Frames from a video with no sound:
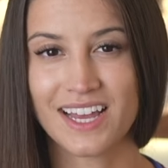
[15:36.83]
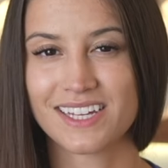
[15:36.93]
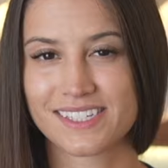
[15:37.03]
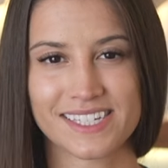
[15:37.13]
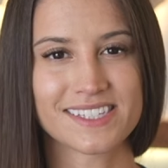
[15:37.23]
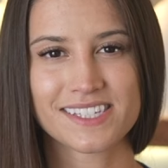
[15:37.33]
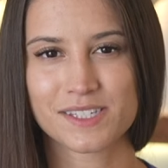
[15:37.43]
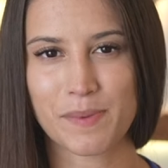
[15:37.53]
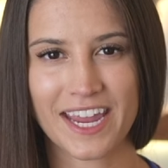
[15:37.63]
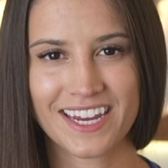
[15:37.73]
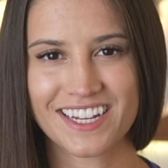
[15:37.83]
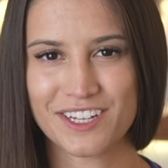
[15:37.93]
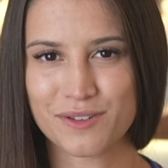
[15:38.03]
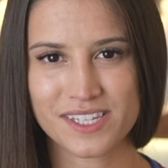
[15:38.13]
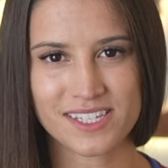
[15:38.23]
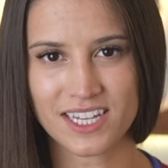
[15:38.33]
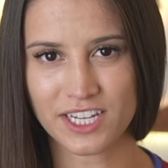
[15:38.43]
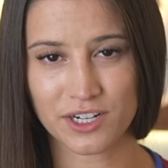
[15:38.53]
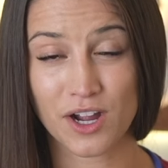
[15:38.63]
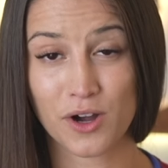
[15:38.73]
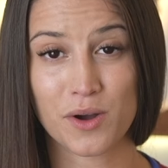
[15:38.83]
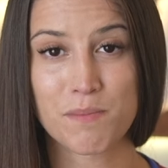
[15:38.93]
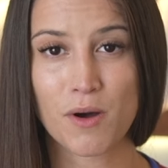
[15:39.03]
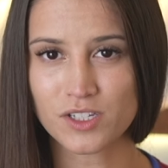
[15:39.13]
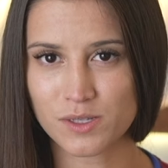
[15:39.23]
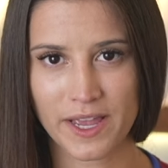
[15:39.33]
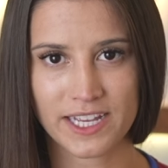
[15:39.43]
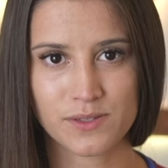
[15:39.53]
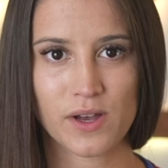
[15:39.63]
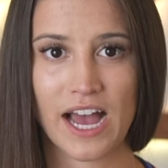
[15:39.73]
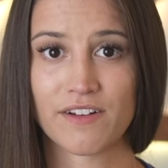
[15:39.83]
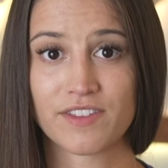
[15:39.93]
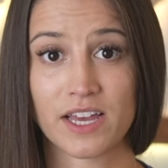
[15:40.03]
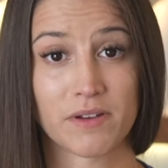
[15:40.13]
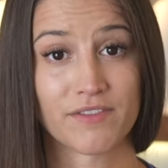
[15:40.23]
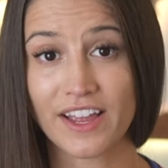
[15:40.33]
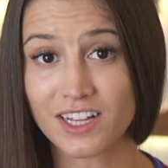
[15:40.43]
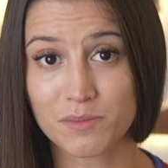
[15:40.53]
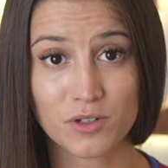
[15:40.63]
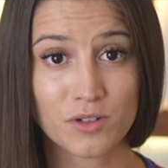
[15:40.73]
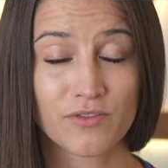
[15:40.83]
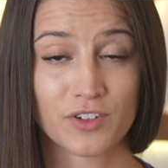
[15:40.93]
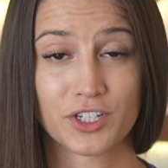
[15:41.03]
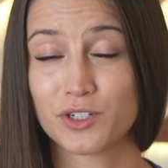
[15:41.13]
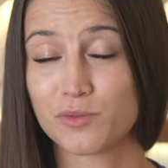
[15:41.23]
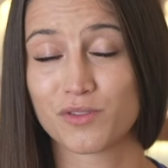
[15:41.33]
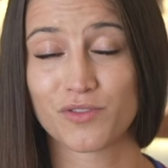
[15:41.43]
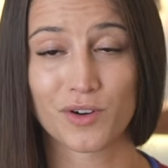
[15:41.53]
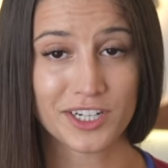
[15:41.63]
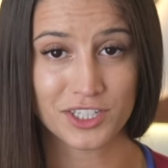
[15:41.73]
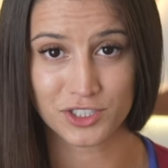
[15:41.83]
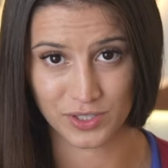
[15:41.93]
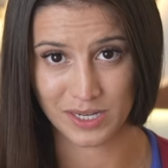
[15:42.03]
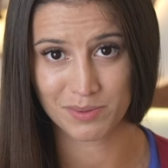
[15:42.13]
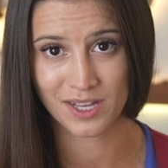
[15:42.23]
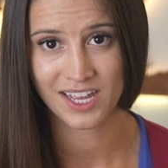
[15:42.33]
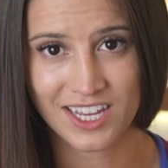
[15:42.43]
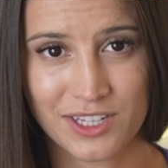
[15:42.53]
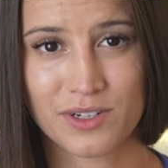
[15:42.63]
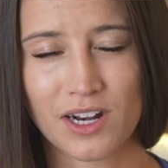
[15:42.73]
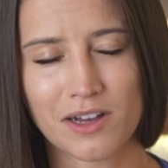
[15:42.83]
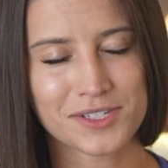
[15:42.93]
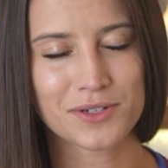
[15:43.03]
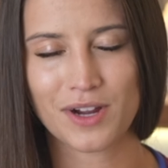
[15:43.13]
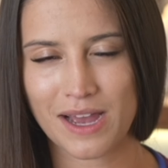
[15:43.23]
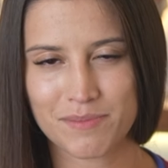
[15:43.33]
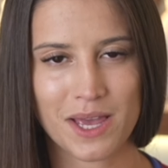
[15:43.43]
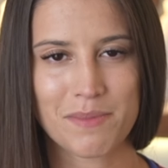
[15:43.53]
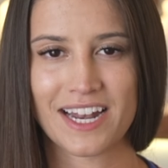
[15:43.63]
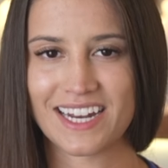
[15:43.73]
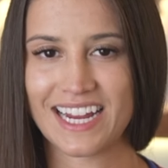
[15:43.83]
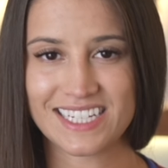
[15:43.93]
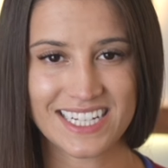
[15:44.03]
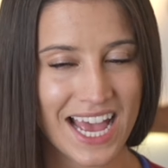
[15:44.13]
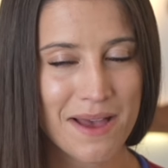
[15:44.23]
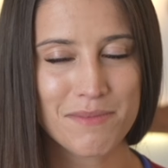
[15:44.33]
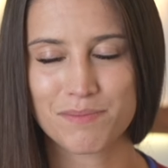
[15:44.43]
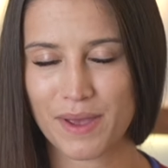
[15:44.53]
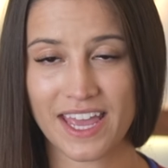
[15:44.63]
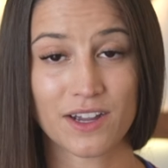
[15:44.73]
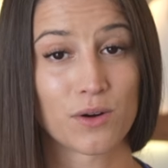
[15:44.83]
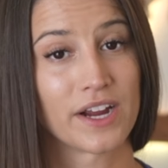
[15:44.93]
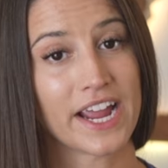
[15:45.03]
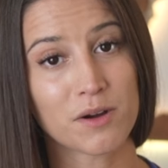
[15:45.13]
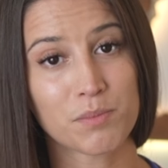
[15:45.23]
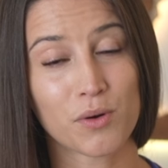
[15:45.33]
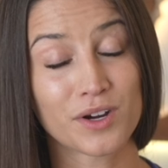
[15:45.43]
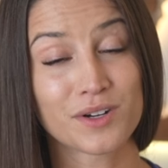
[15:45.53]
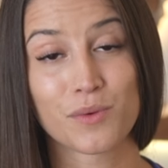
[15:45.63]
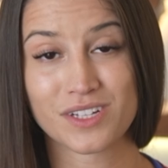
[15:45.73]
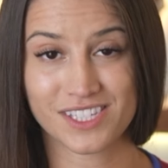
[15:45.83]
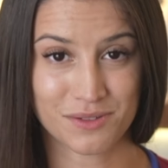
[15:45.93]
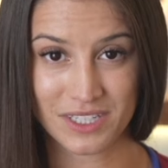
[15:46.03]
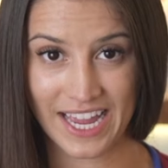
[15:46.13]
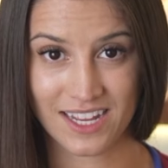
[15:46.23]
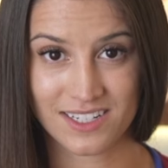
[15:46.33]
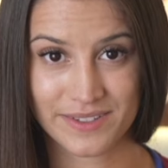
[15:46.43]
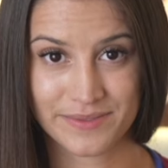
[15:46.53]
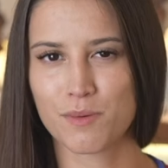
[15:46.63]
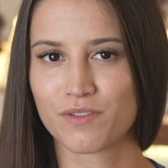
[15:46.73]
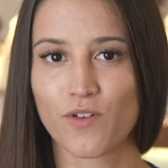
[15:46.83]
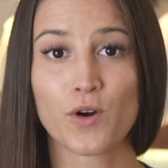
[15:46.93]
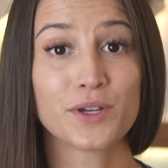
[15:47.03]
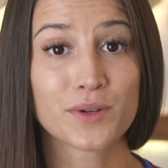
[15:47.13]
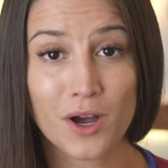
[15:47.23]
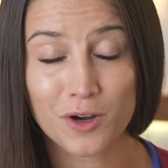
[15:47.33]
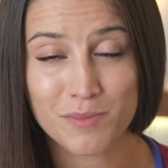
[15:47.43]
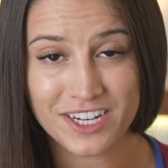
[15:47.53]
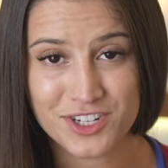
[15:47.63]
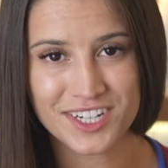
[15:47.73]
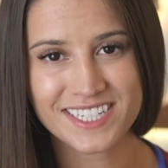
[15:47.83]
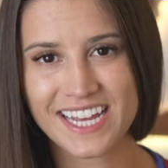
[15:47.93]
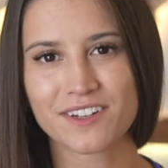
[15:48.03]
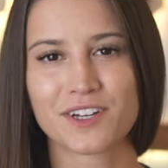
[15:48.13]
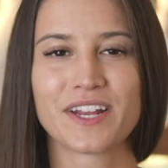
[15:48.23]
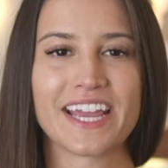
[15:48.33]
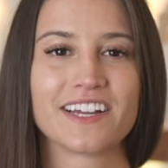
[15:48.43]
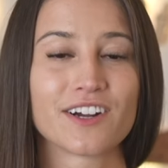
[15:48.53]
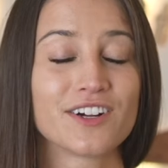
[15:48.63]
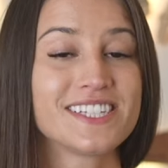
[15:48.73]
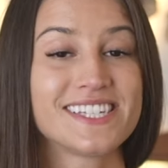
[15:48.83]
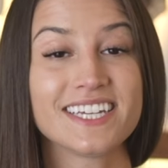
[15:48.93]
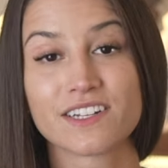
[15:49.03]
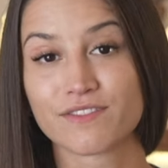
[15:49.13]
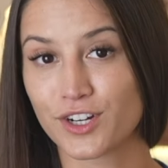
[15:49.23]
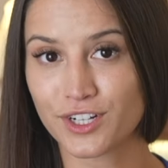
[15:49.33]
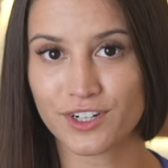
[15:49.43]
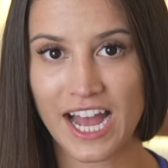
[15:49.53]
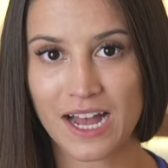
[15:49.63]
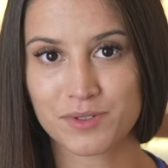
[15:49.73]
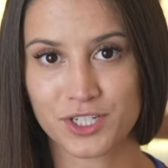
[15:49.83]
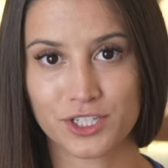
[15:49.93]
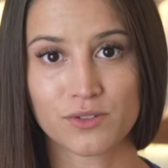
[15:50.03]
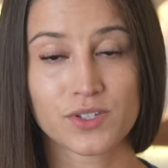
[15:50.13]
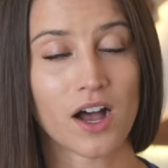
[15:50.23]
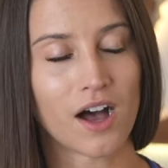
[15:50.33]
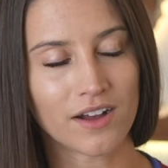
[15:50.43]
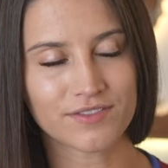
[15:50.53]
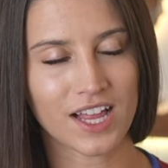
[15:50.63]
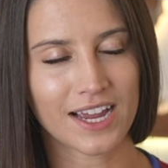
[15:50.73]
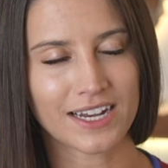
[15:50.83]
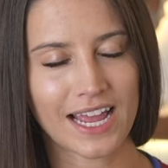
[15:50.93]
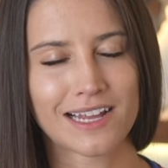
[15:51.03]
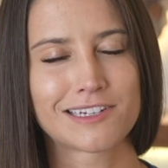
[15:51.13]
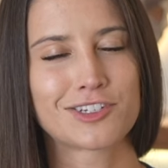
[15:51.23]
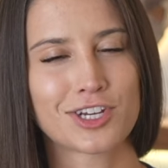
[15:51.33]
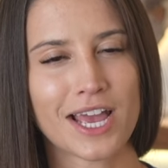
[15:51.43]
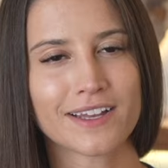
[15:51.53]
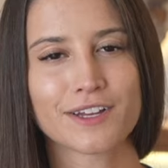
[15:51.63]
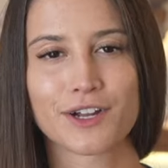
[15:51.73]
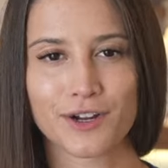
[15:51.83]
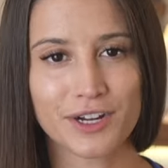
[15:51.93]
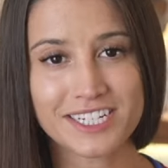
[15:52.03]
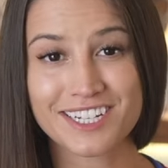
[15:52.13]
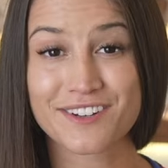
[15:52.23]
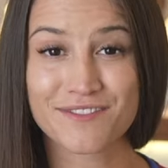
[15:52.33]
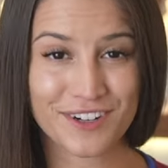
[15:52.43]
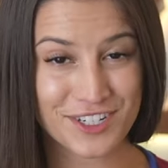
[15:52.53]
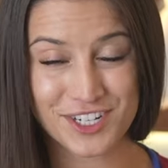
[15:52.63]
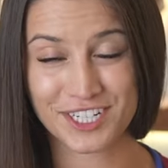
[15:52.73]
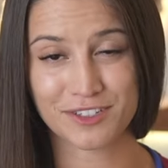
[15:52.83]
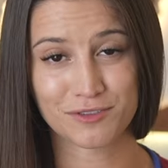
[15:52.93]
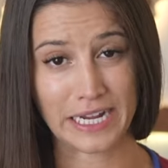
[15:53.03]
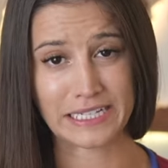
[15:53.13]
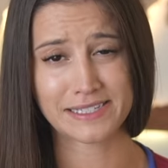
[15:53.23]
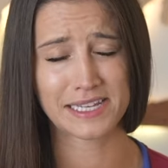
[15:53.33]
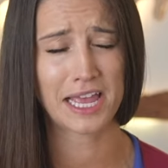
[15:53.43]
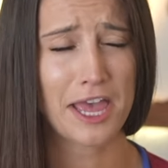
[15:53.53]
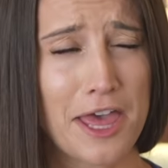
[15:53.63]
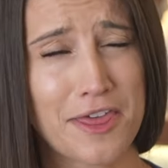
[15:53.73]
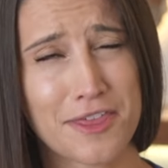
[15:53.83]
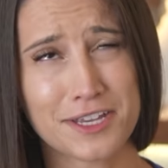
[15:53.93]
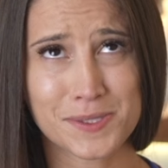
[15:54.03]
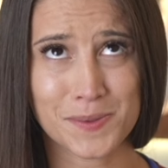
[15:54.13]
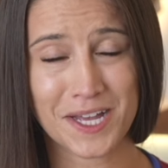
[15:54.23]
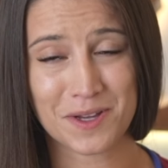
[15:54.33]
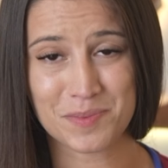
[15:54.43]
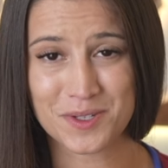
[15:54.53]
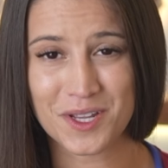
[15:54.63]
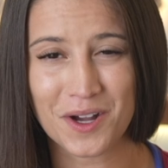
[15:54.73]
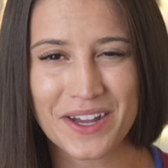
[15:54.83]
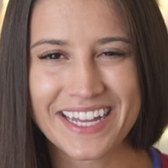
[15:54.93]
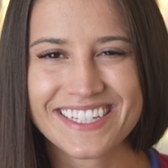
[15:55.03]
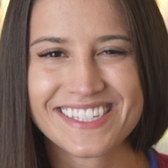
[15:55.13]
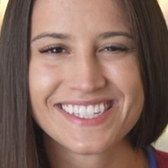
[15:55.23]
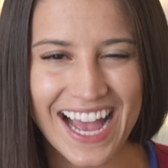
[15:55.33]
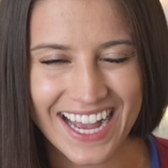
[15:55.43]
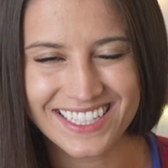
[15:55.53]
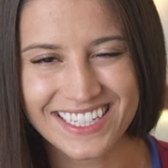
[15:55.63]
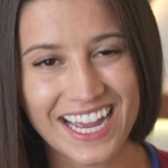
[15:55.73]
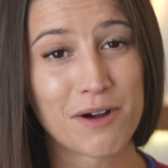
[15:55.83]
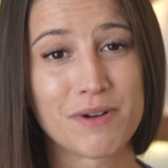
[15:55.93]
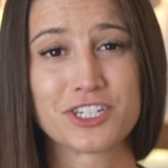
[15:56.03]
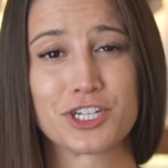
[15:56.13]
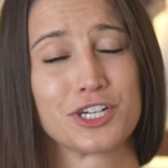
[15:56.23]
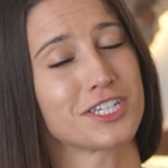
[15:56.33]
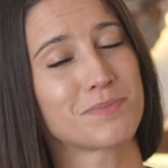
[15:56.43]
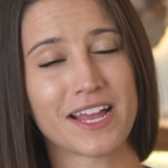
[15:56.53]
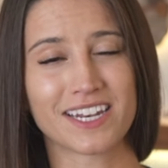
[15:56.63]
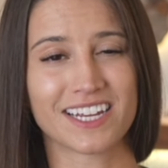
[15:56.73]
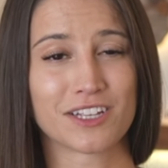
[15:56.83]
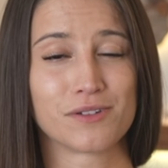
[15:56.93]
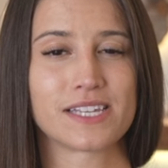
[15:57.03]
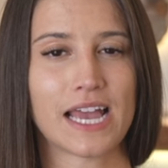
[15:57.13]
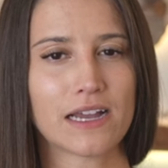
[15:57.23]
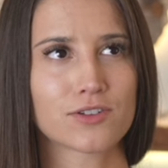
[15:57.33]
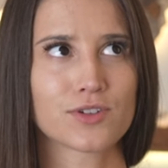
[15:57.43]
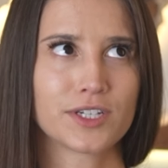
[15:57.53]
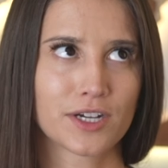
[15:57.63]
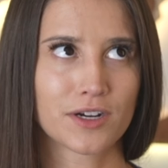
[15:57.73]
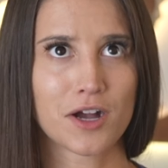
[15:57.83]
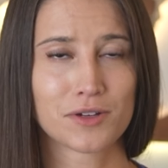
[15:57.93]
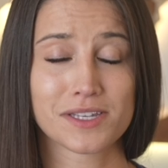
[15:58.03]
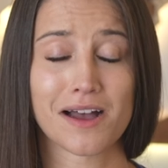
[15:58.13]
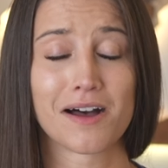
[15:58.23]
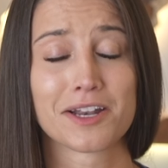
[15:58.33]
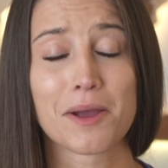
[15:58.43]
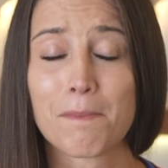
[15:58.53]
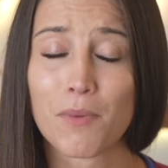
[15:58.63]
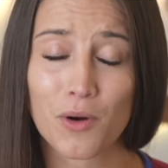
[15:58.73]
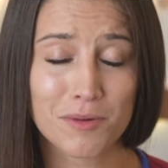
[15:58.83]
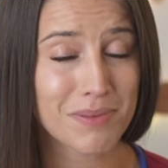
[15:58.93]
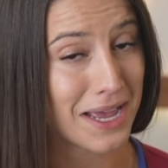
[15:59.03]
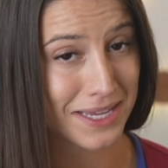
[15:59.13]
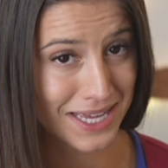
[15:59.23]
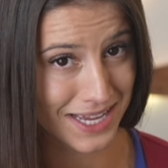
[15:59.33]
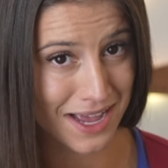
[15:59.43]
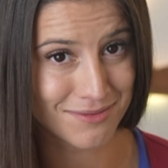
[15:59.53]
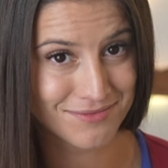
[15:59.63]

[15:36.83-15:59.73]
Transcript: Since Spain uses the euro, most banks will have them available for you before your trip. You can also grab them at an ATM, bank, or airport once you land. Before you go, make sure to download a currency converter app to use offline and check current conversion rates. This will help you know exactly how much you're spending those extra euros on more paella.